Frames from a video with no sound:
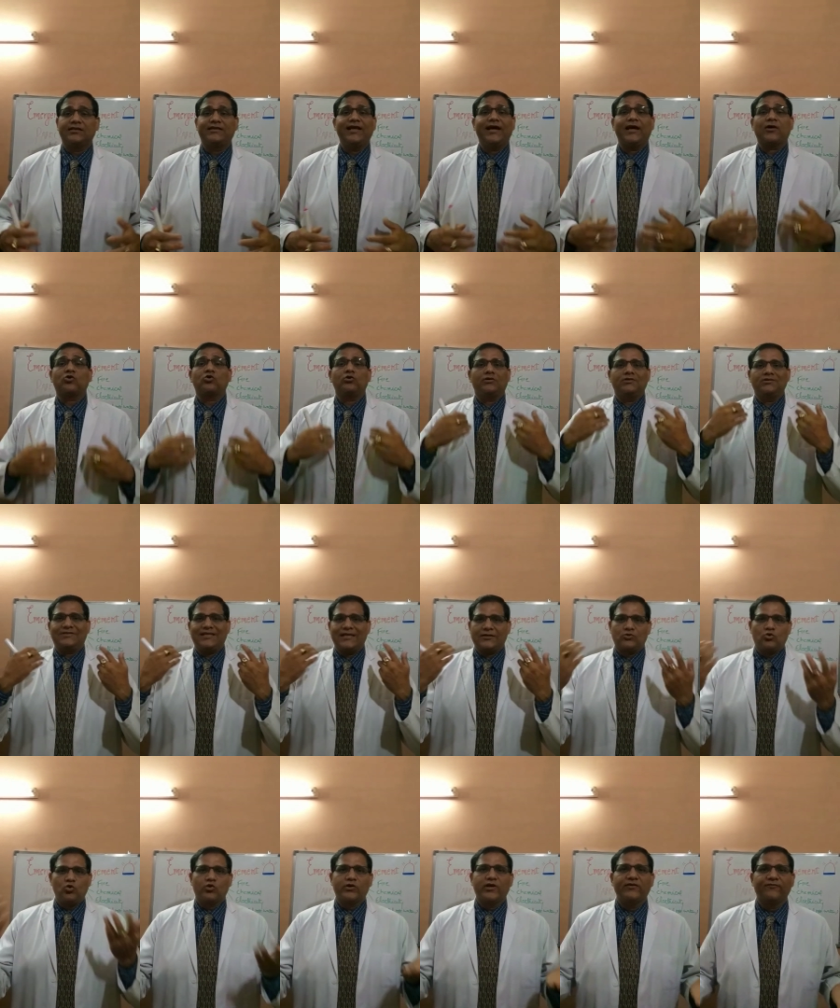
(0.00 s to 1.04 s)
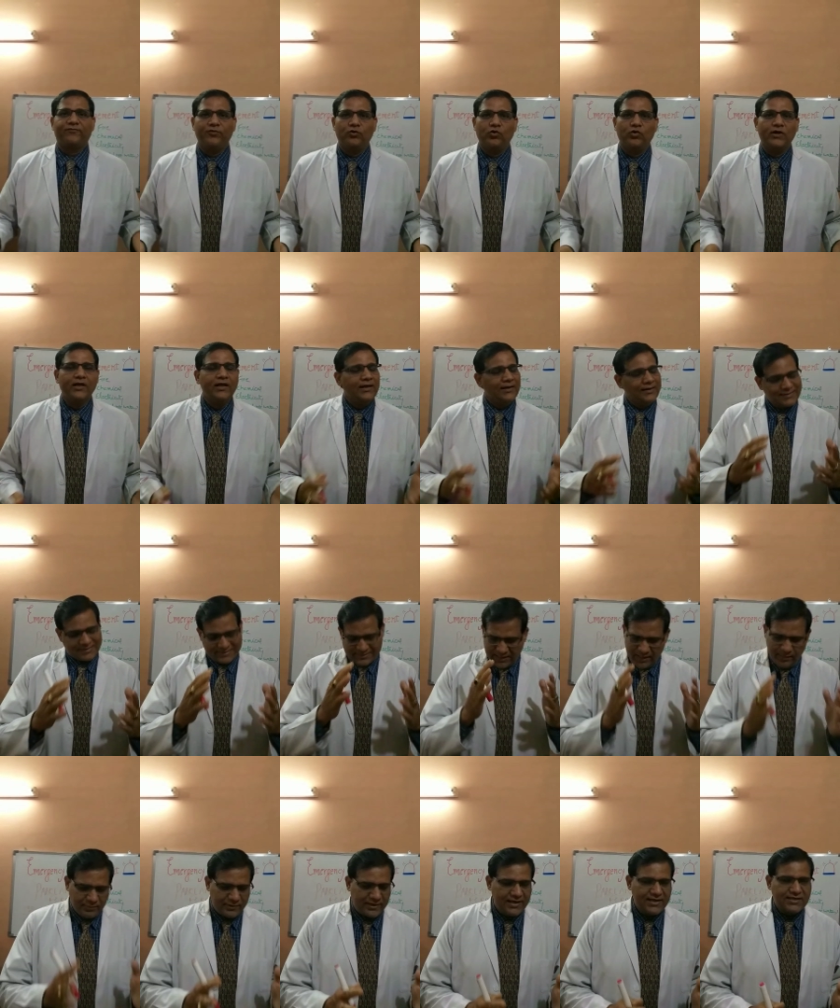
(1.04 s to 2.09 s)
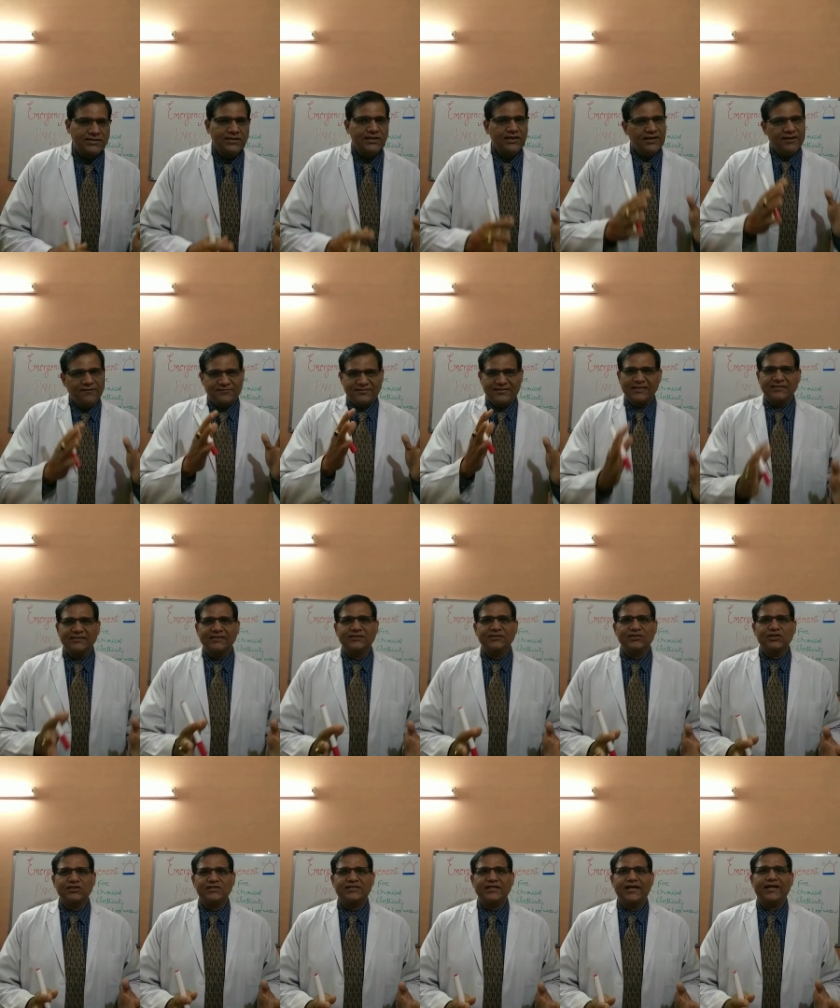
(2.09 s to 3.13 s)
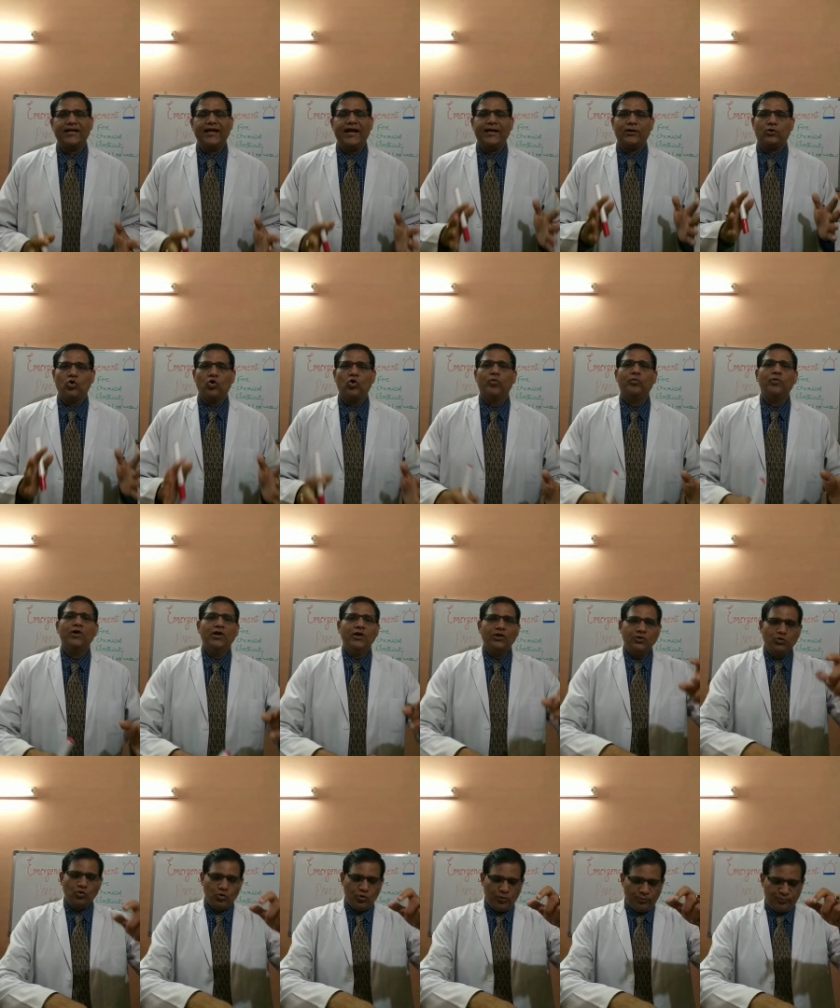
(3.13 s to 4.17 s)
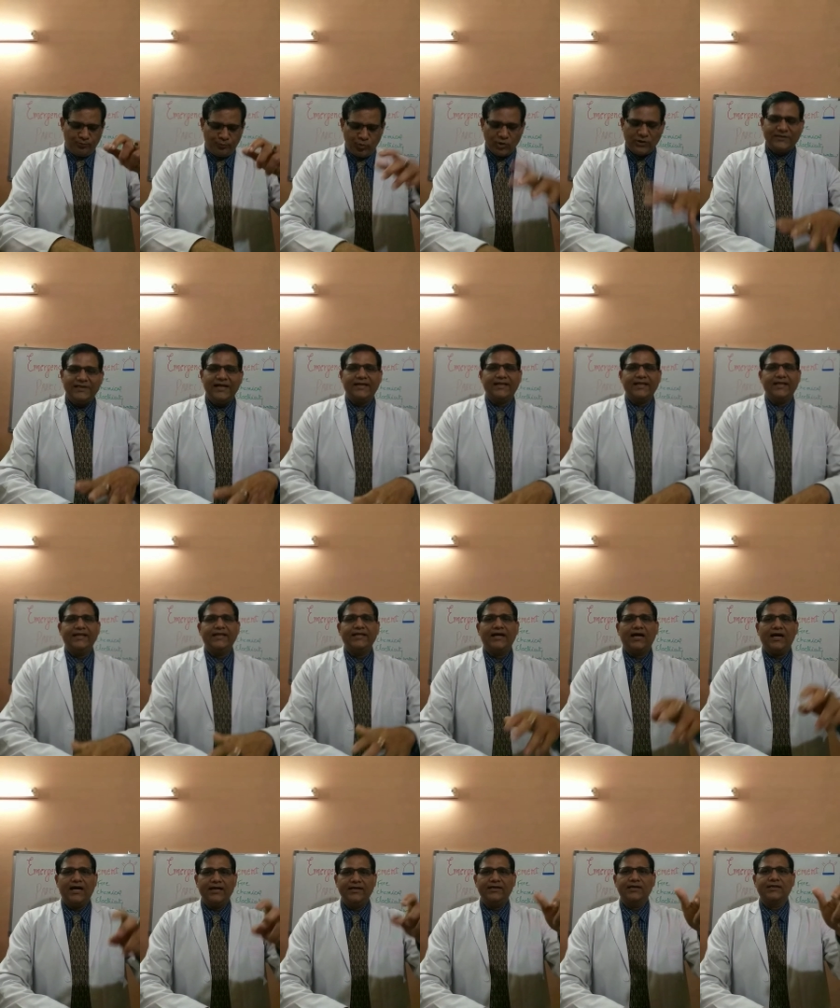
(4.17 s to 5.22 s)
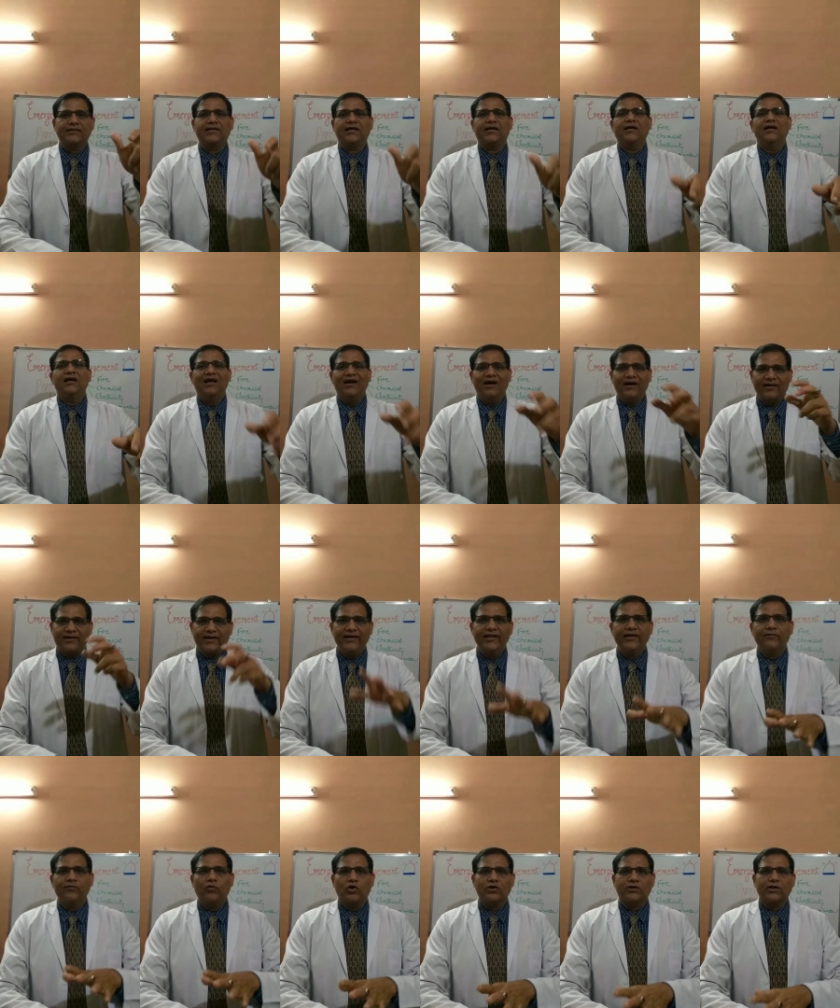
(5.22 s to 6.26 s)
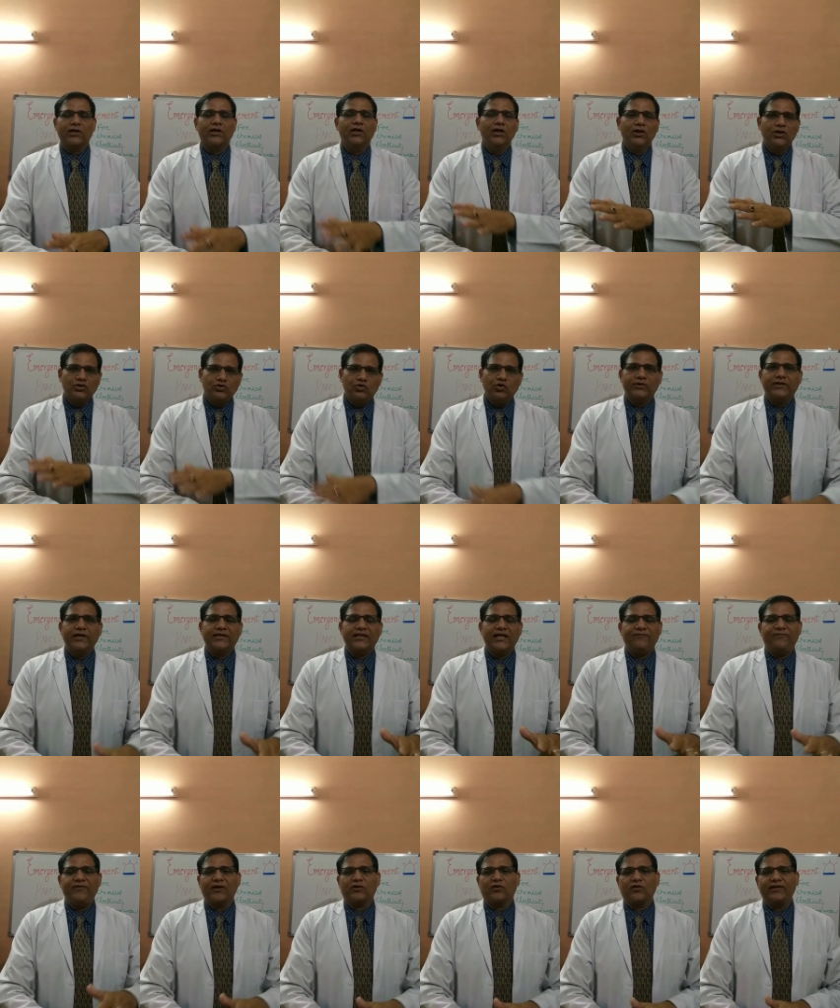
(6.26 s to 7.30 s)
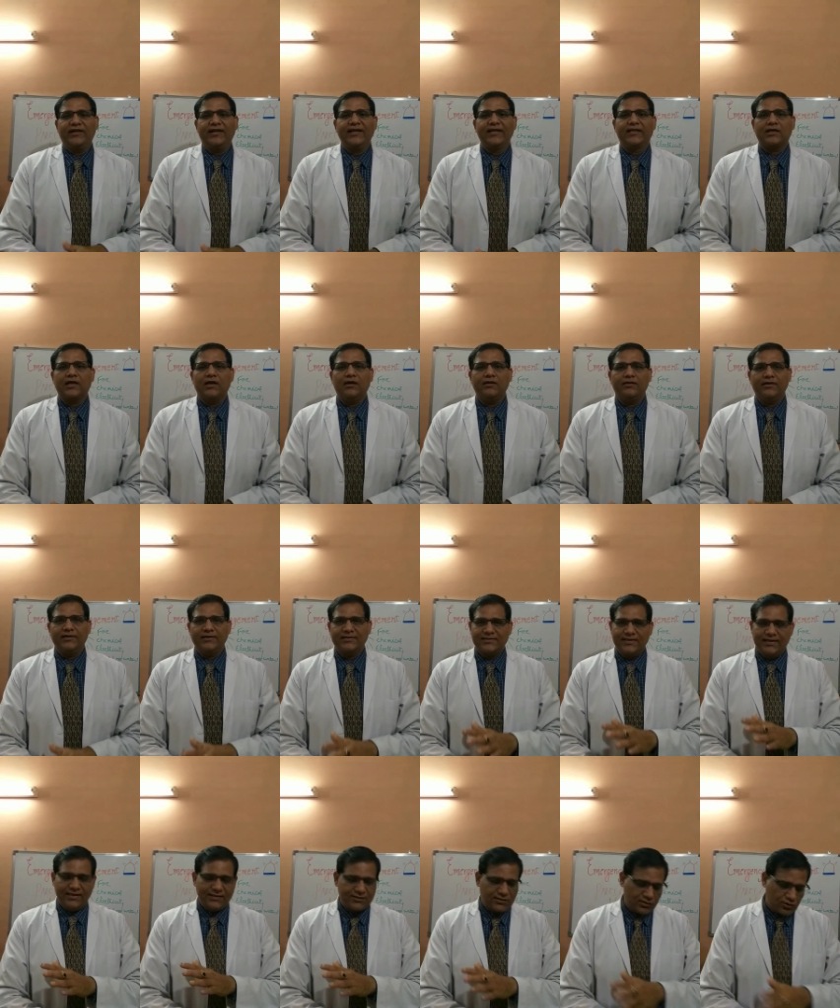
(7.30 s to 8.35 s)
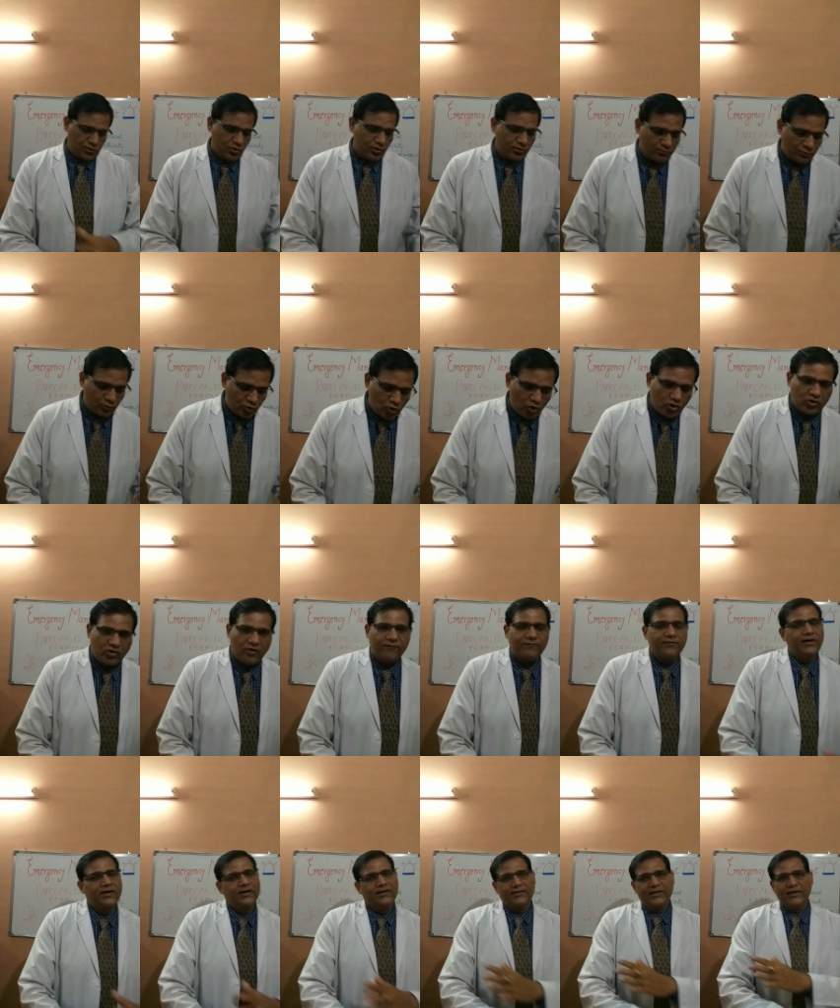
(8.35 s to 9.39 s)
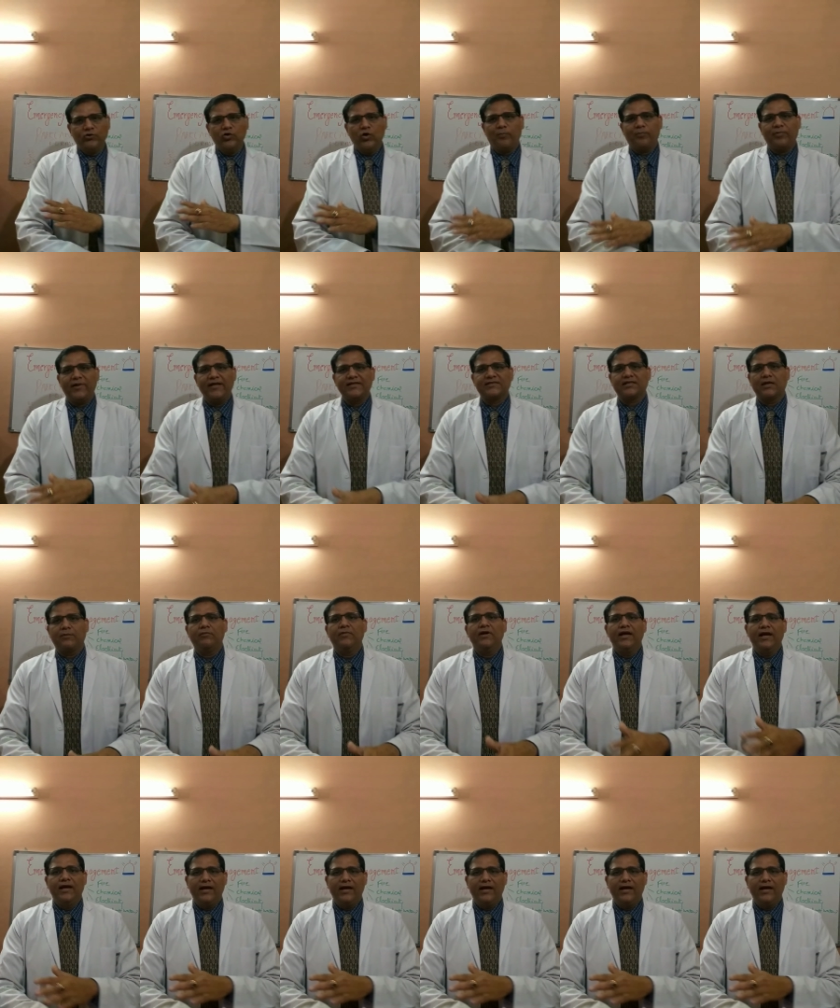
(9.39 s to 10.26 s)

they are that cooking food. Same case, if such injury is there at home, you put that area under the running water so that the effect of heat is gone off. Then you apply some.